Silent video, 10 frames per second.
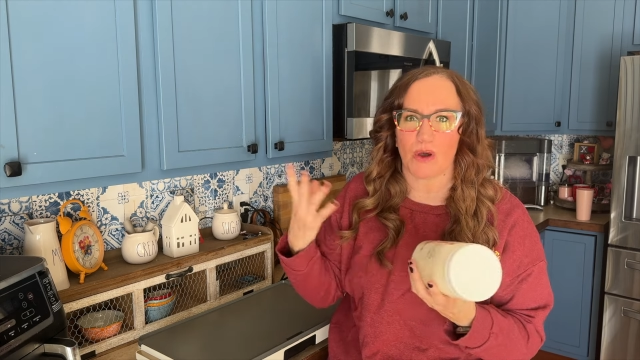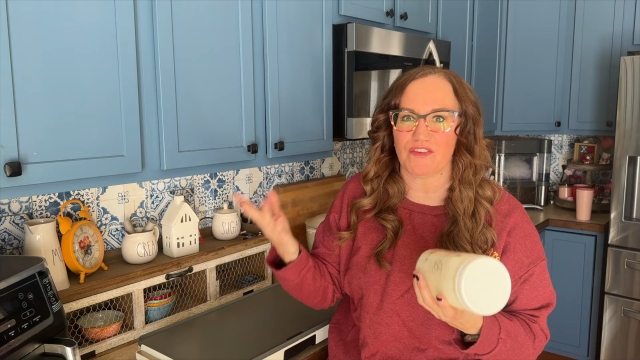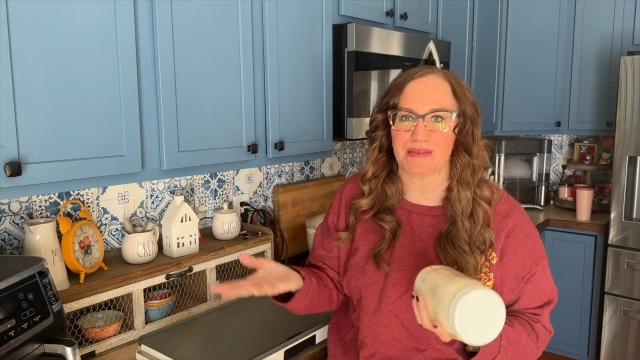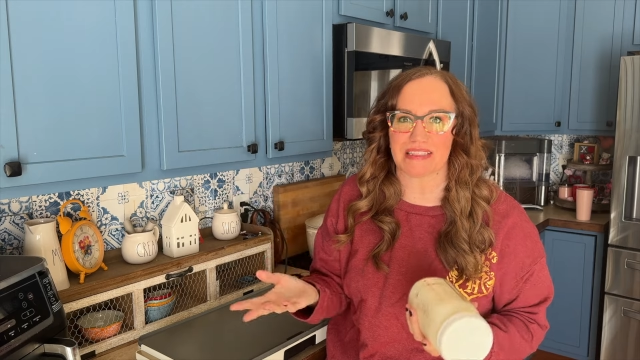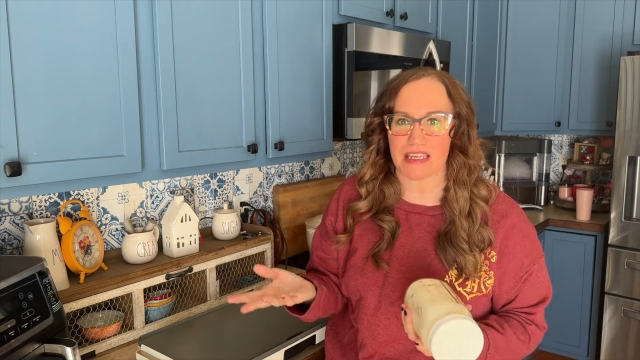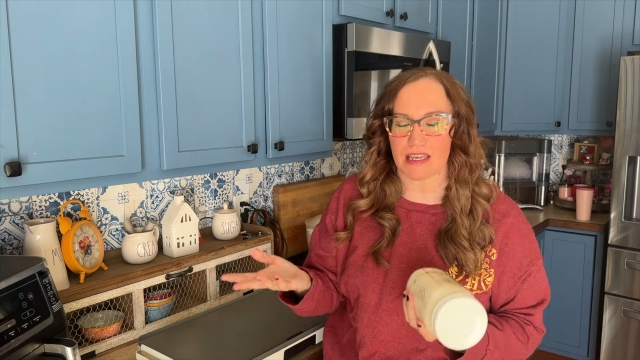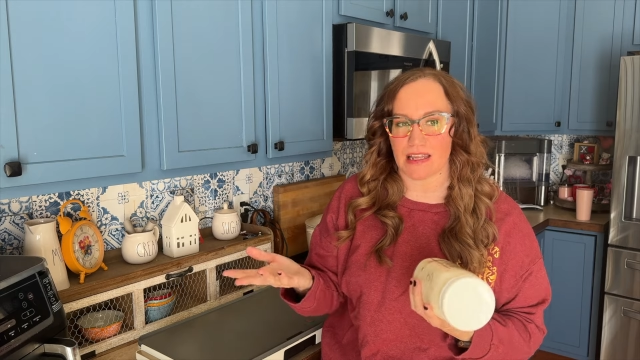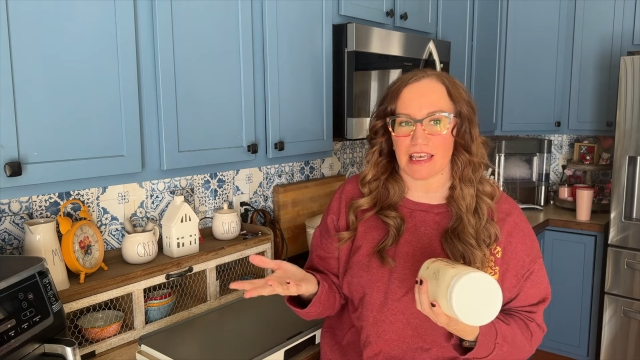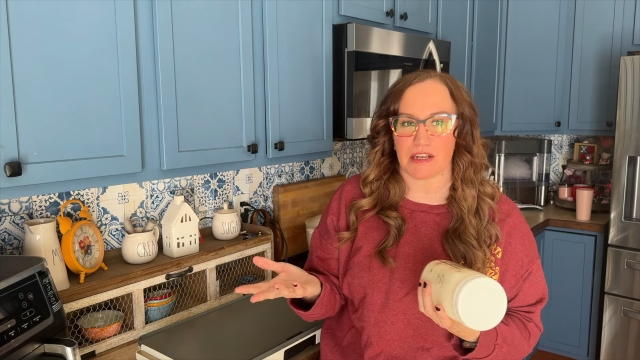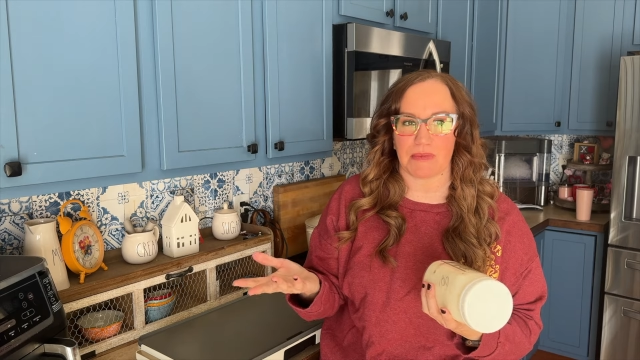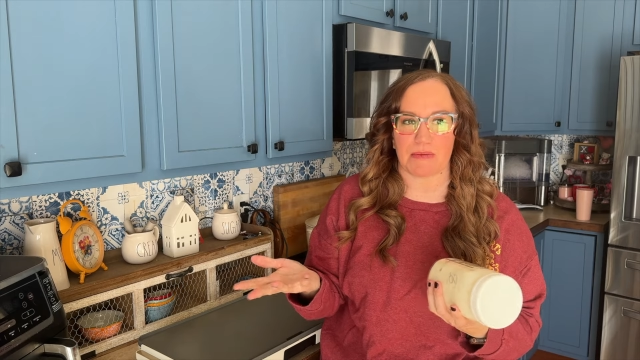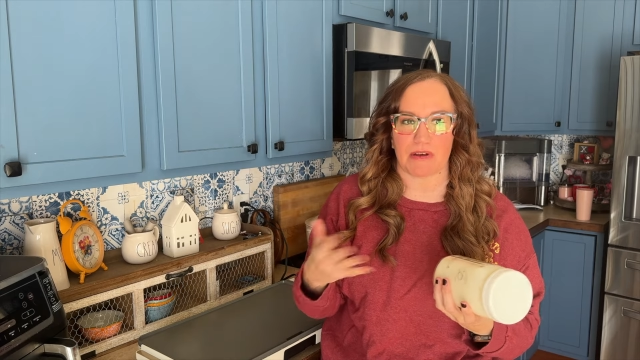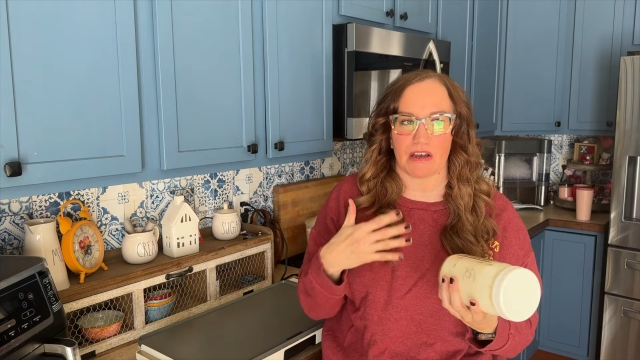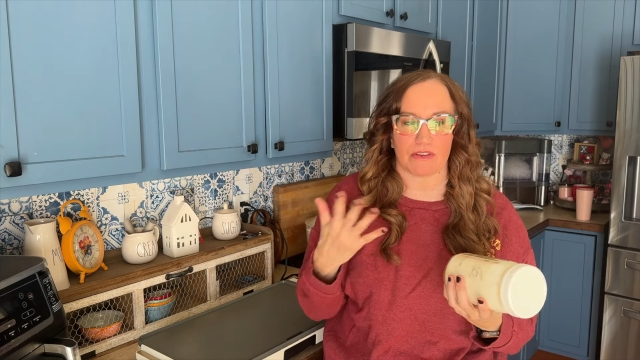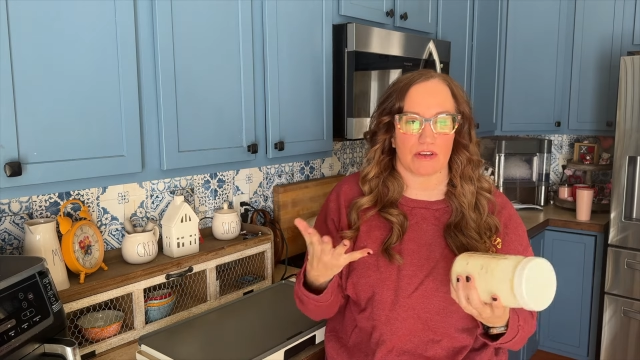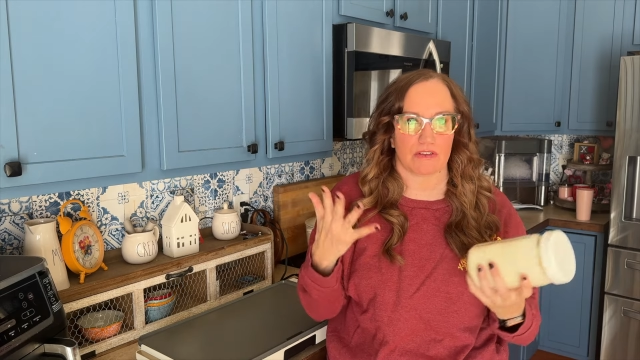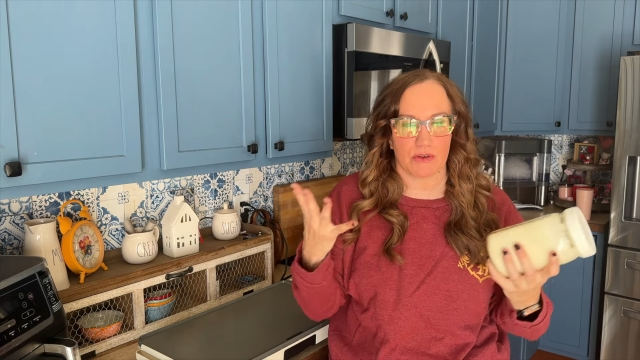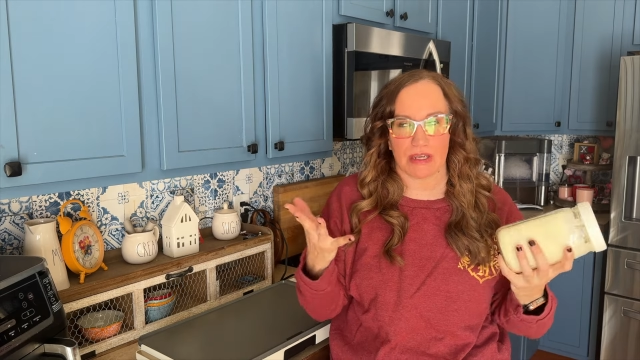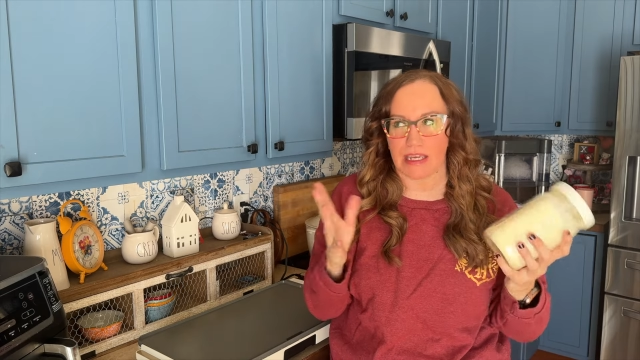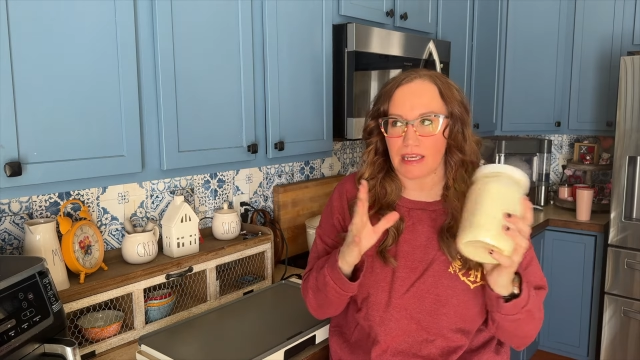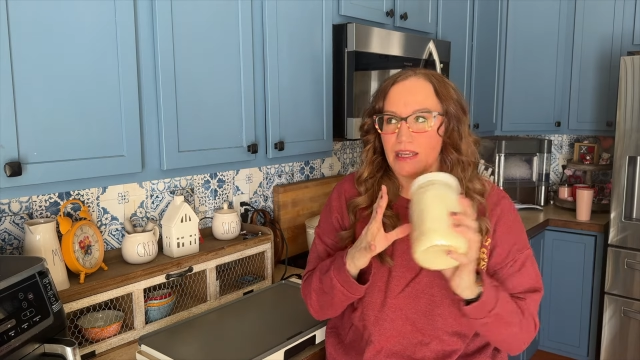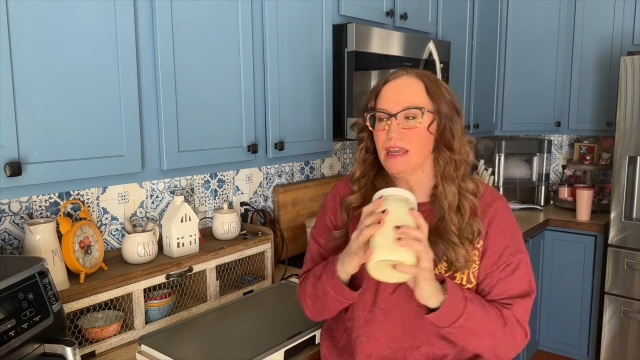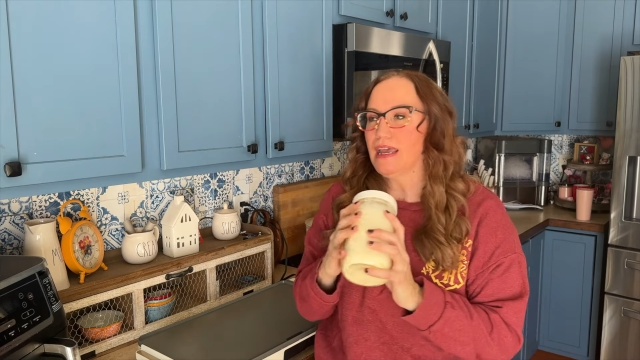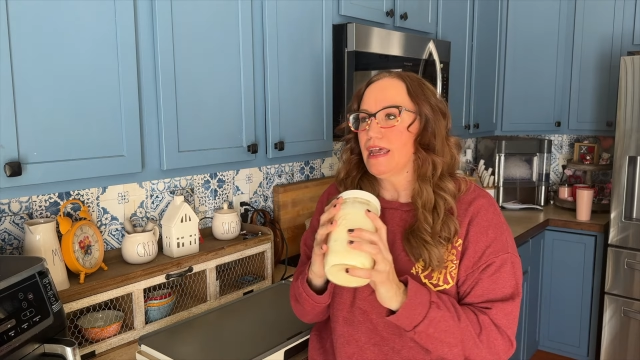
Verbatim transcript: I've been seeing a lot of people out there doing it,